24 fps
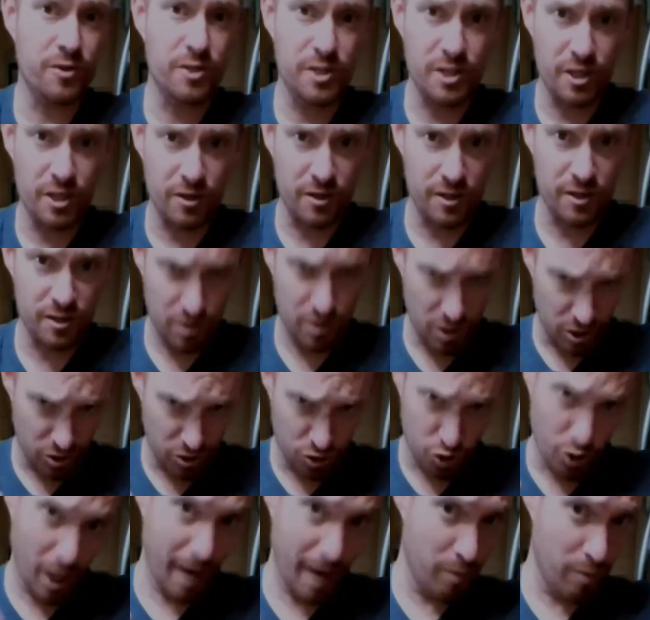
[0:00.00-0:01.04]
series or
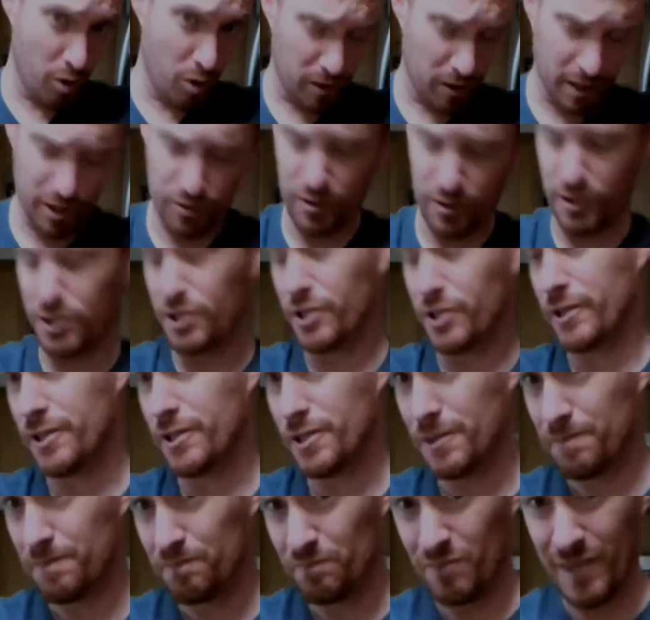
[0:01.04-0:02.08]
triboelectric
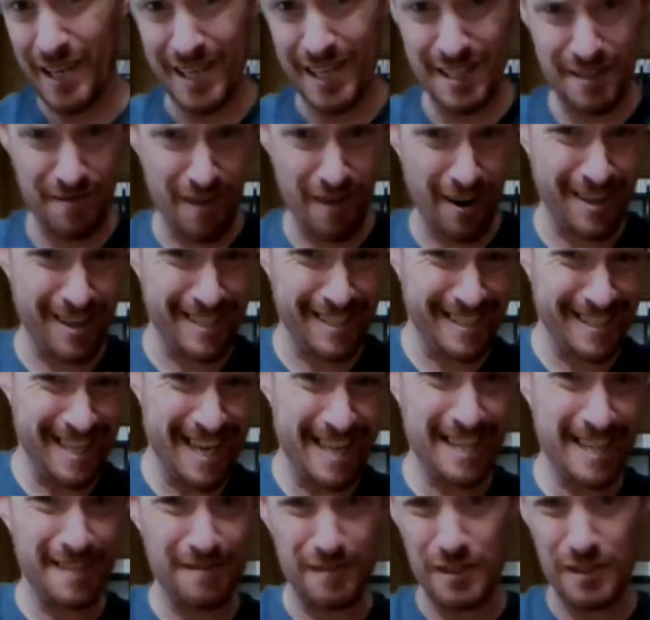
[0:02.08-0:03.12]
series is very
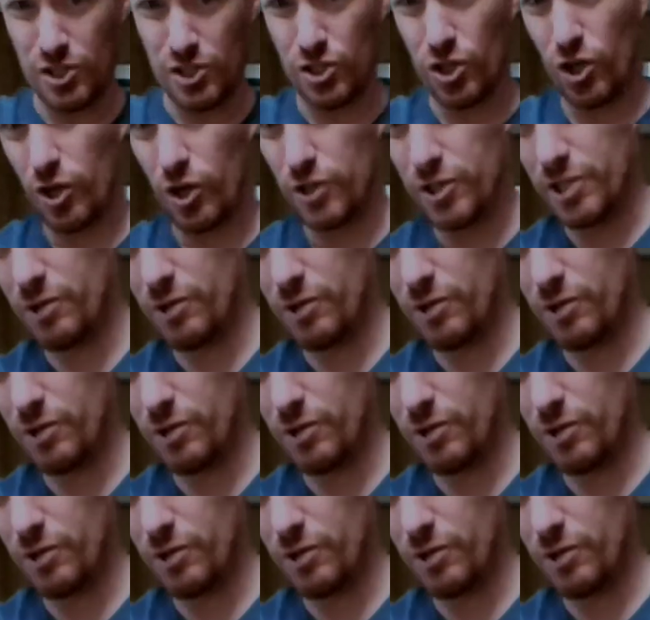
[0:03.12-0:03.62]
negatively charged.